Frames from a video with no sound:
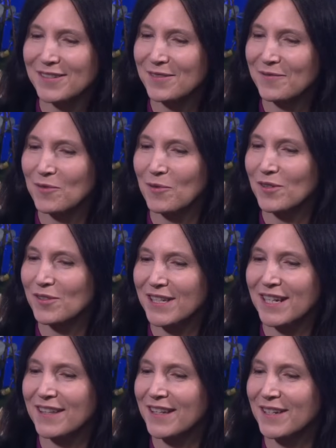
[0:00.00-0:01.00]
of quotes
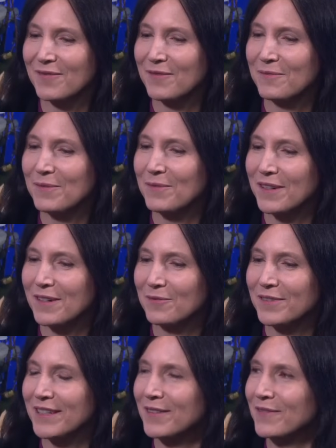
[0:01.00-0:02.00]
out there from him, and I
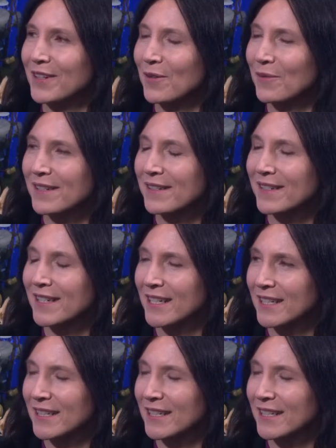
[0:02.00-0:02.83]
wouldn't even know where to start.